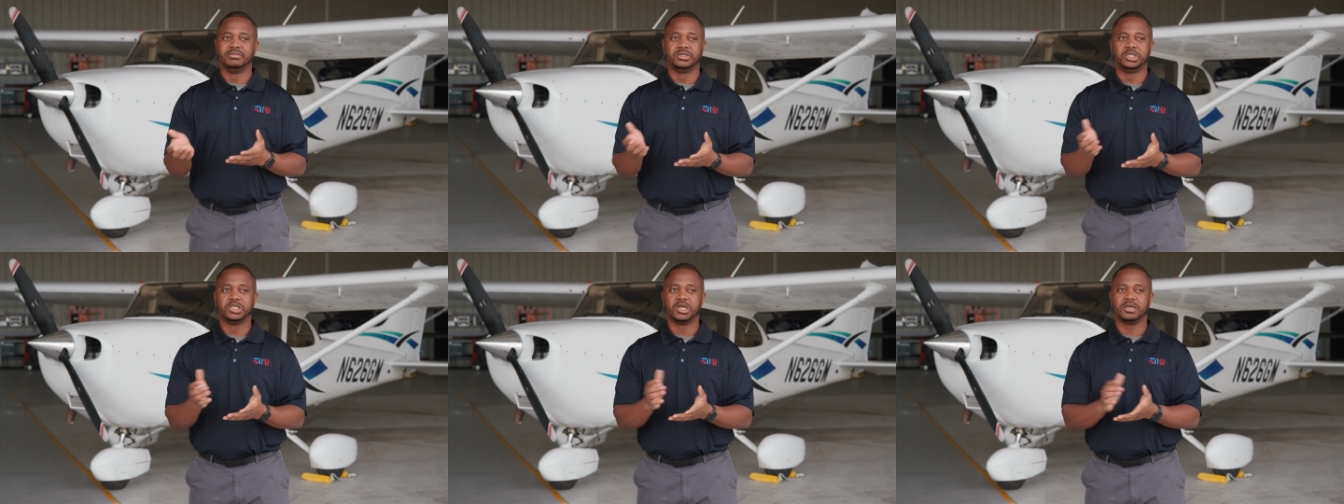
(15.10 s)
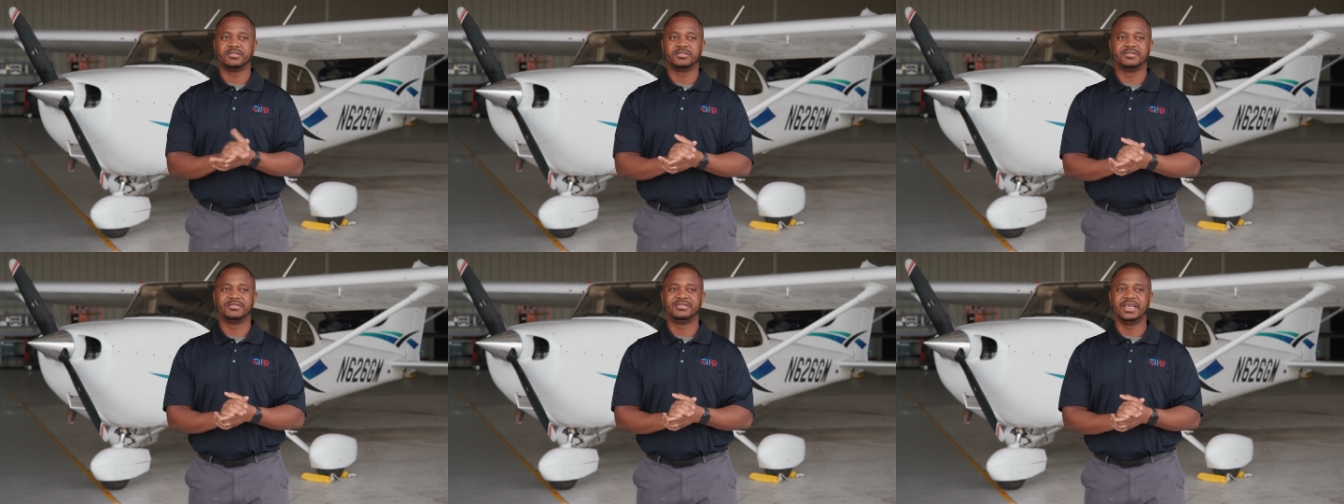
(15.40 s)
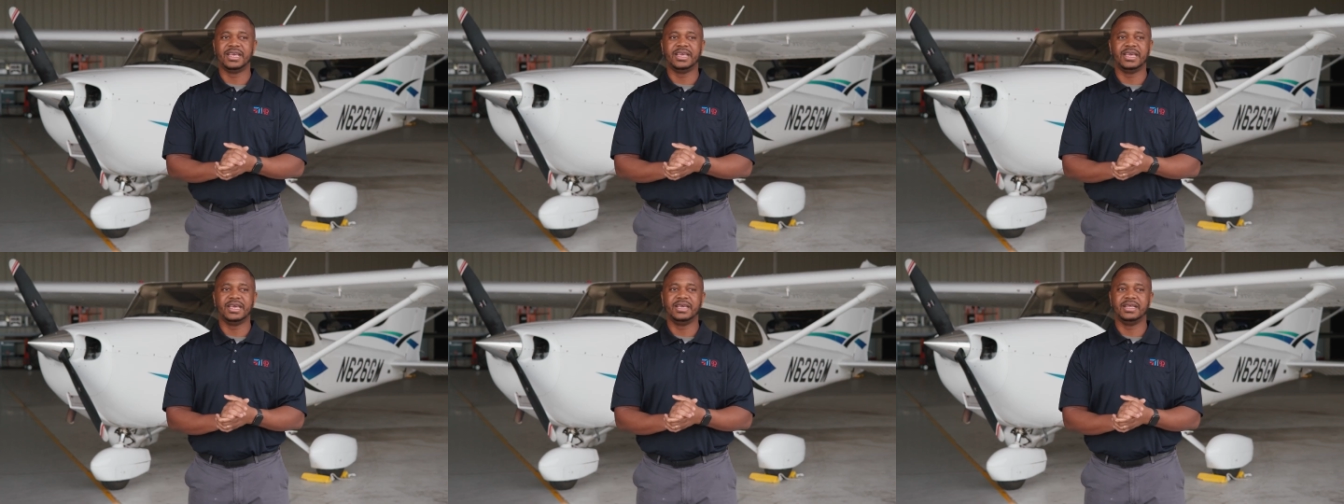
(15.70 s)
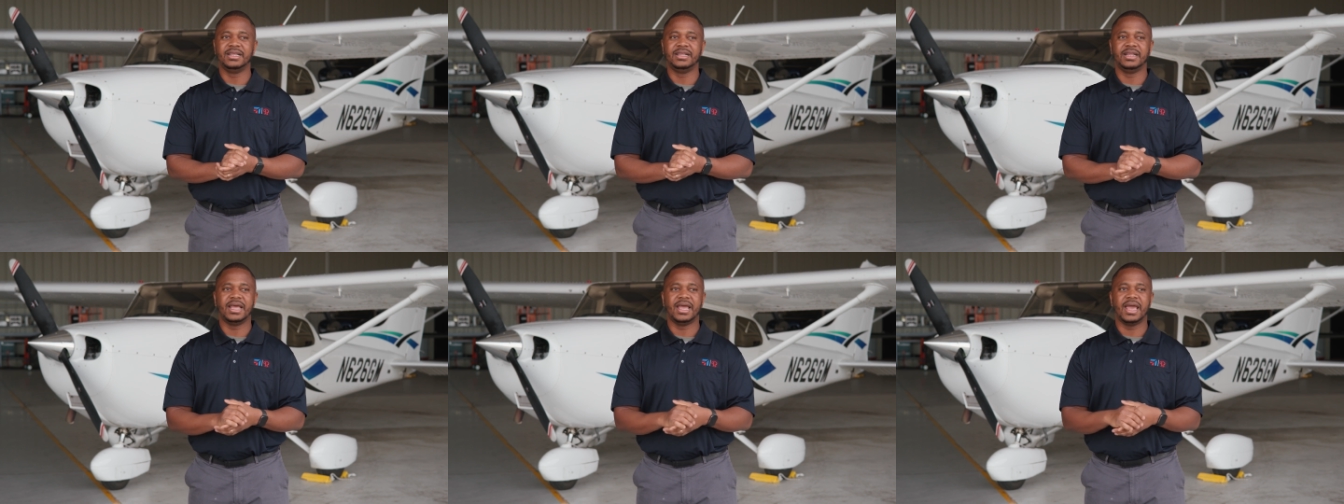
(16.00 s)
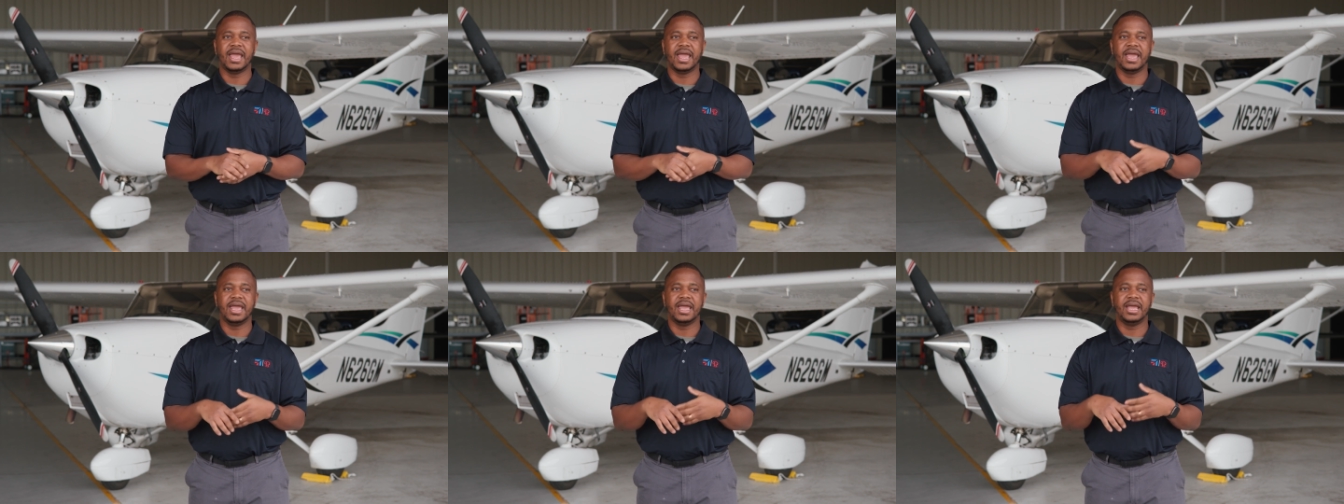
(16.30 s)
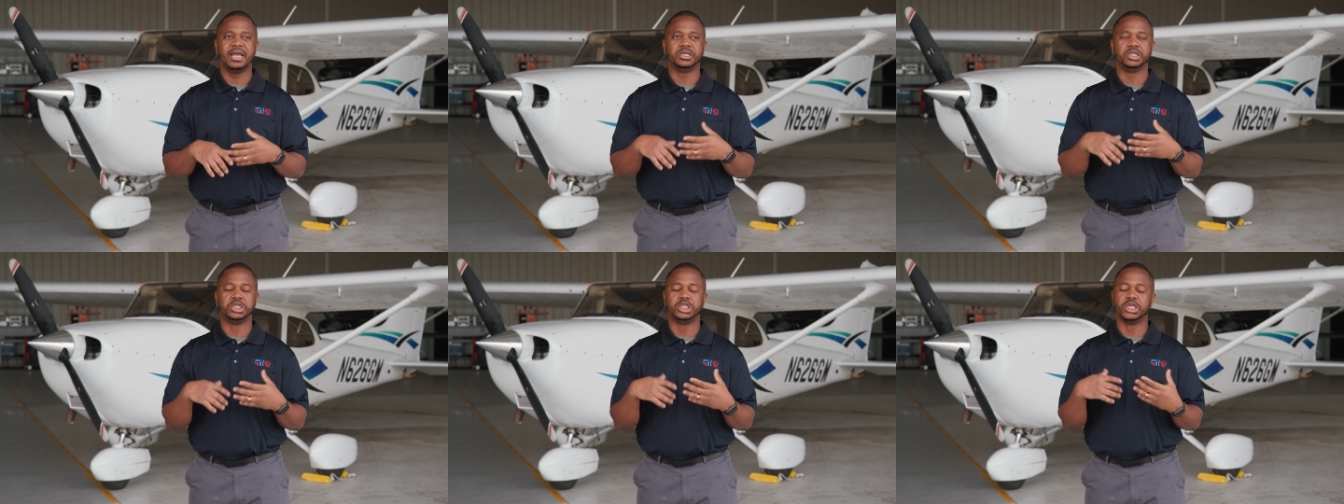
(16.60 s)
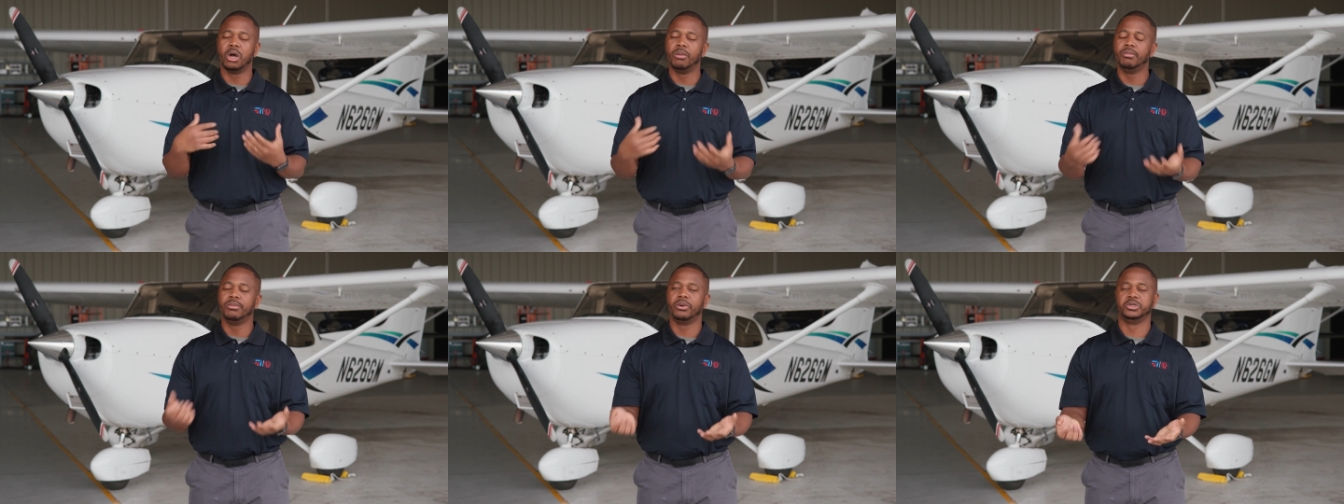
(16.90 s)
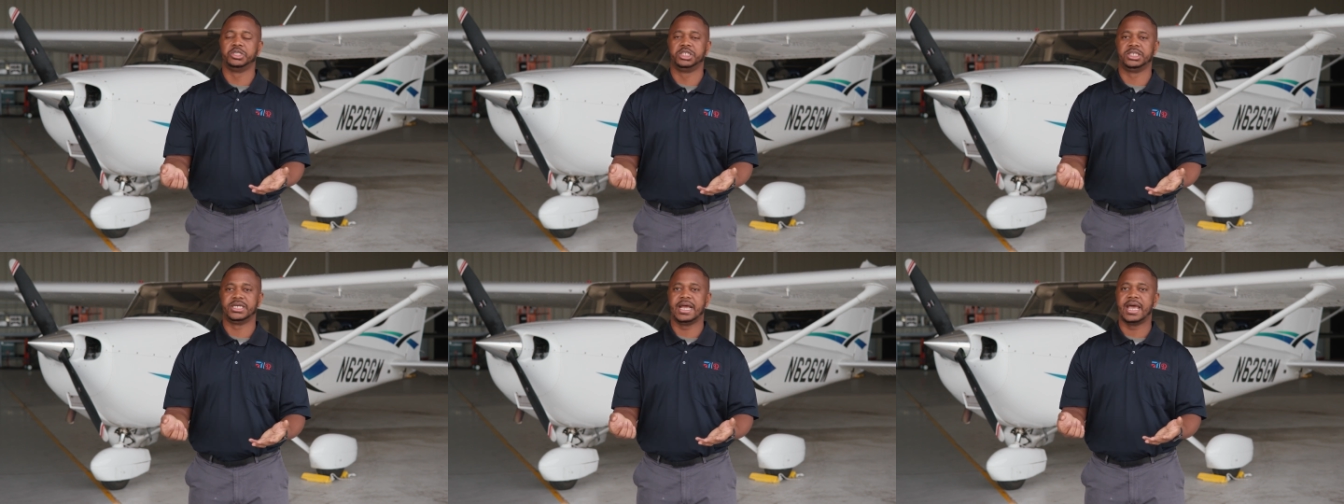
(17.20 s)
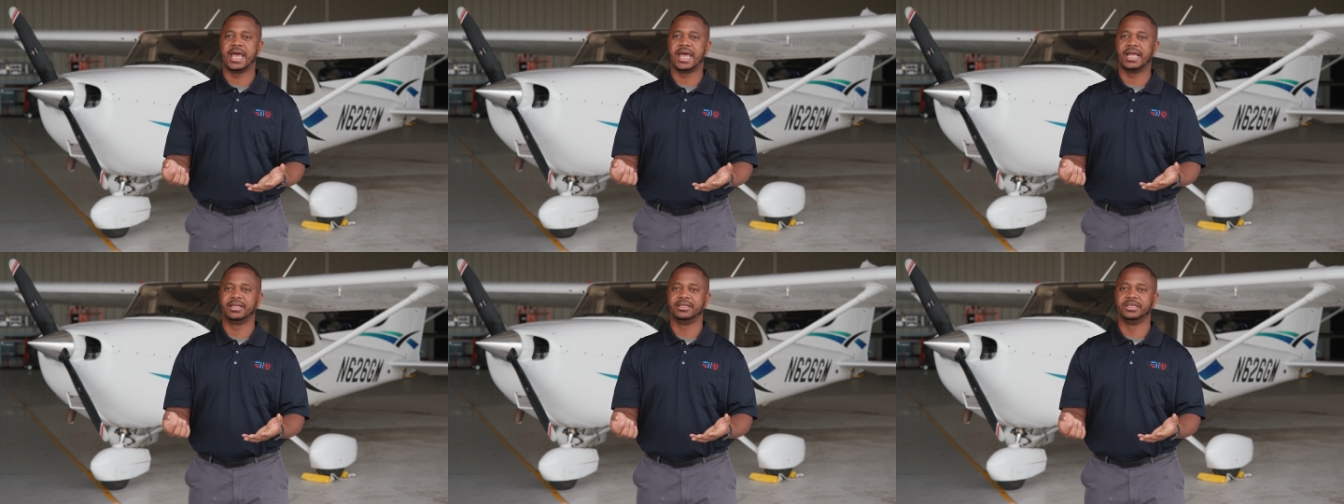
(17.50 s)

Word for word: just seeing a jumbo jet,